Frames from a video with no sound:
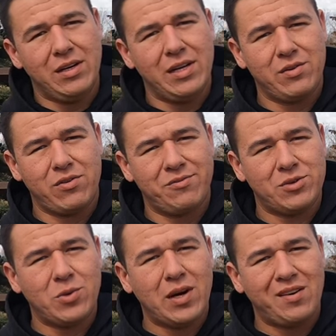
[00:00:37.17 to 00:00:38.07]
anywhere from
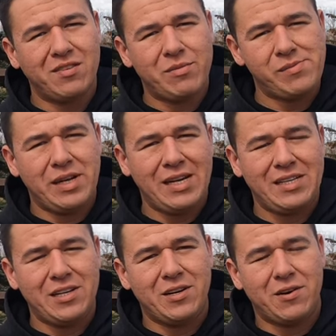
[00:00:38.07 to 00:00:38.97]
12 to maybe
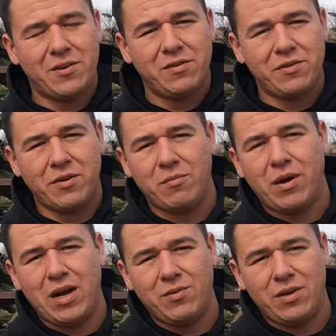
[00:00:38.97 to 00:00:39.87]
1800 if you were to
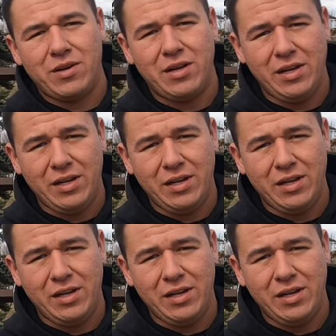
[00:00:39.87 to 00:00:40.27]
buy one